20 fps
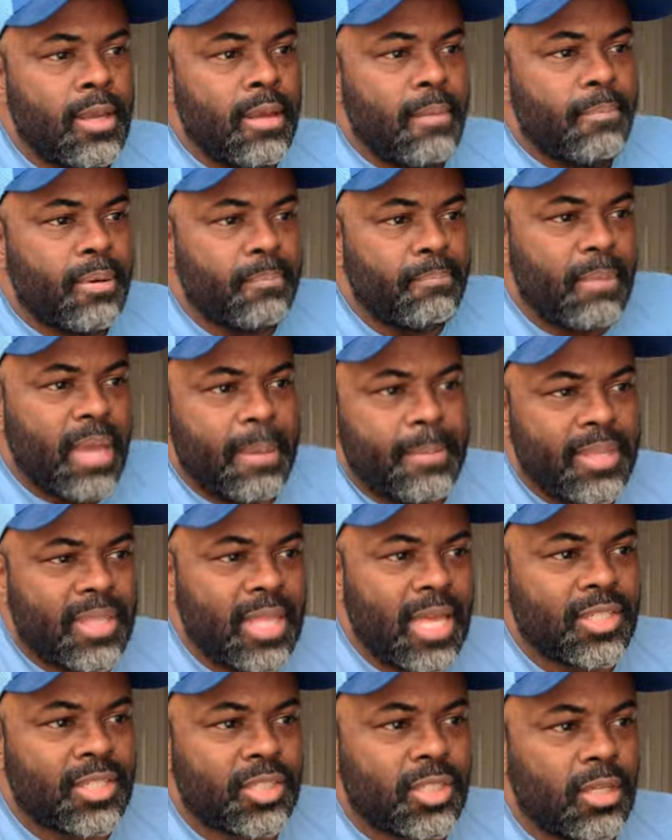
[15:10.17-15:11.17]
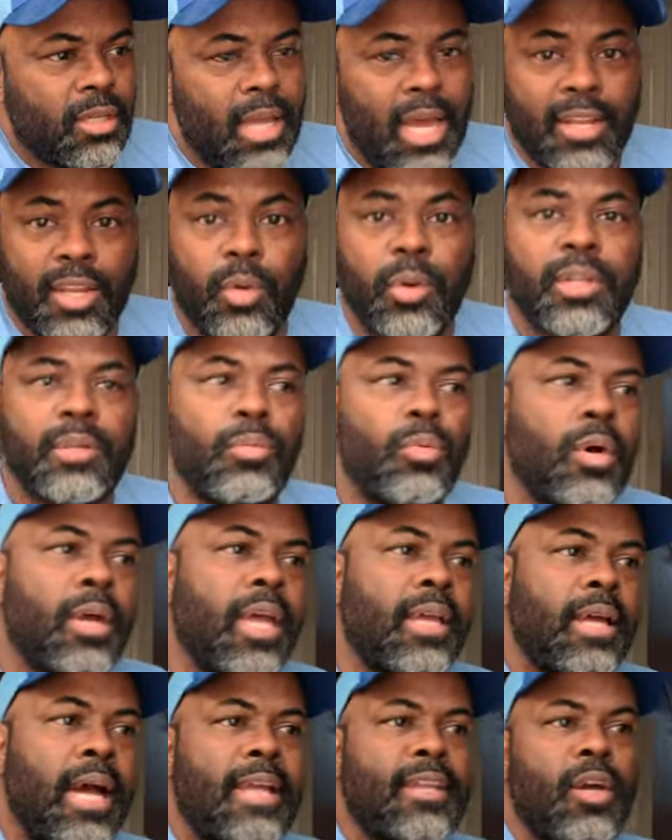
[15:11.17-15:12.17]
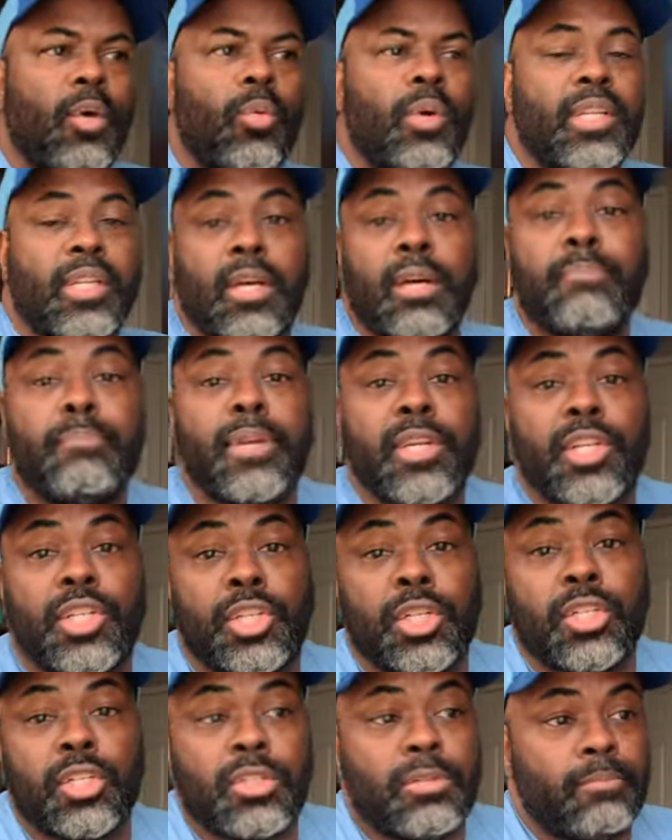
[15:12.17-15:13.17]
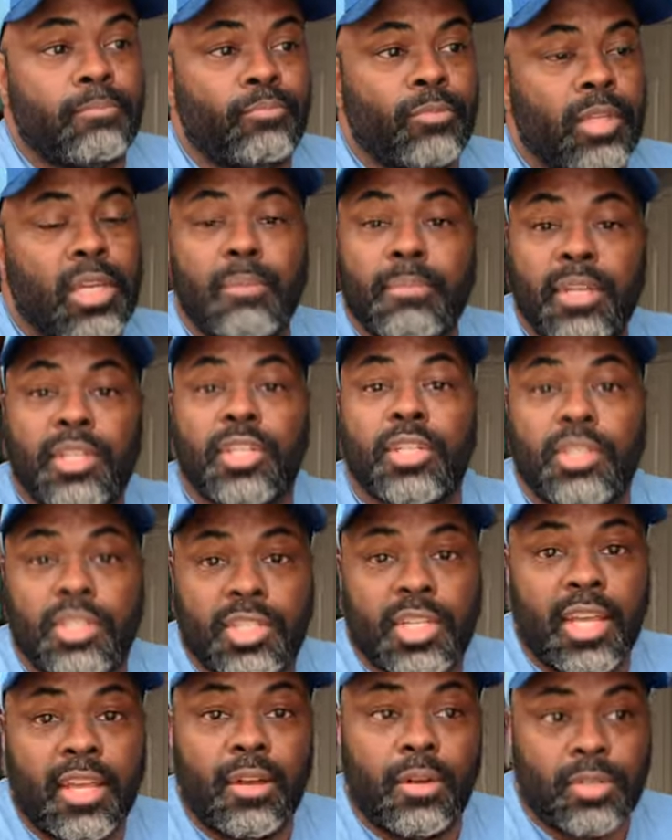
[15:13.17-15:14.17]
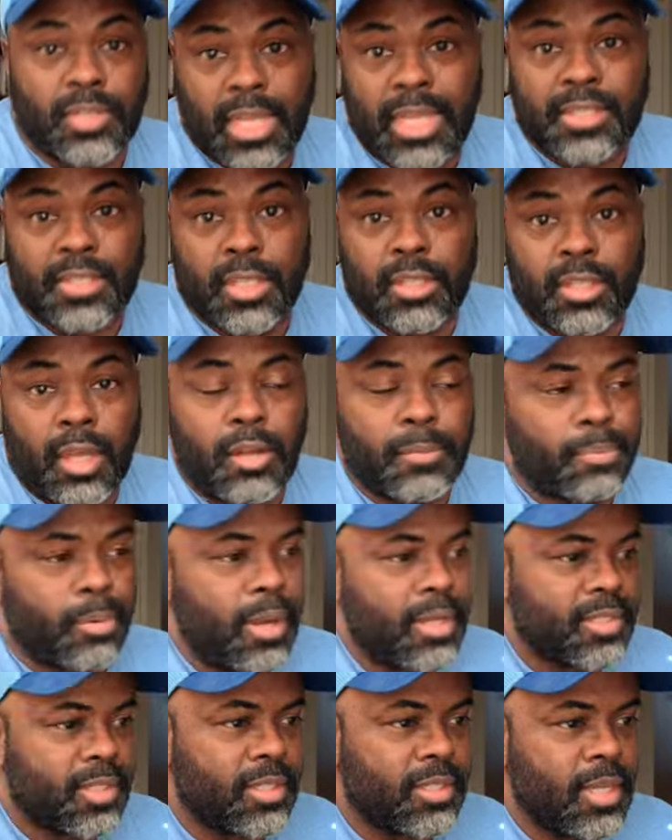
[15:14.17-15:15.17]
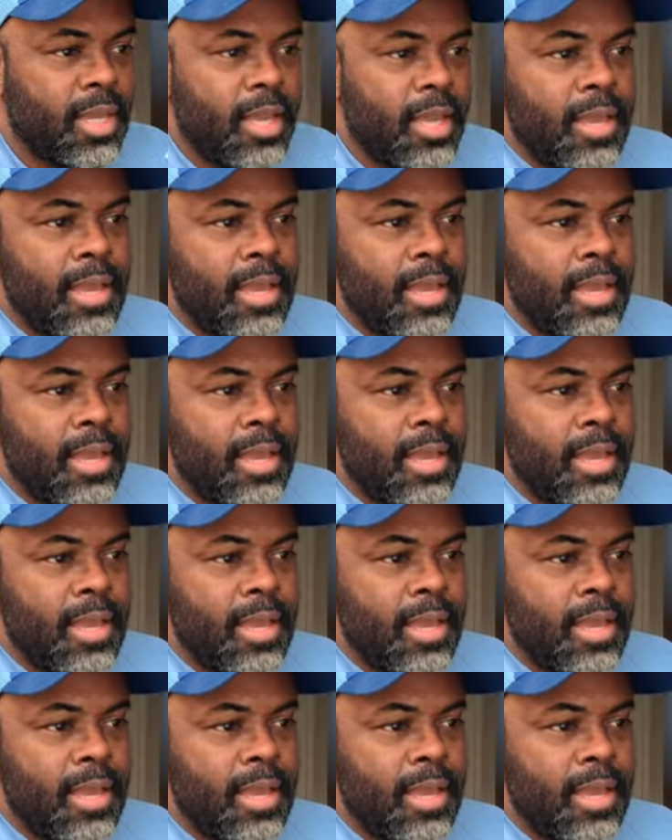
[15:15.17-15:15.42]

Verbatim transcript: But maybe that's the I know it okay, I know with commission commission sales, that's the thought process.